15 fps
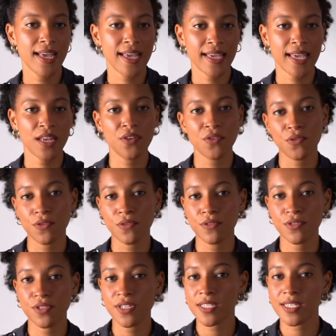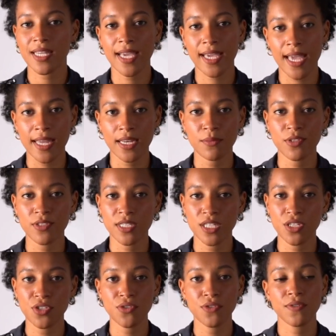can grow just like animal
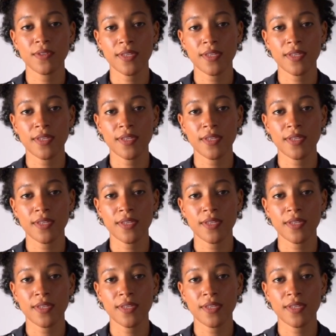tissue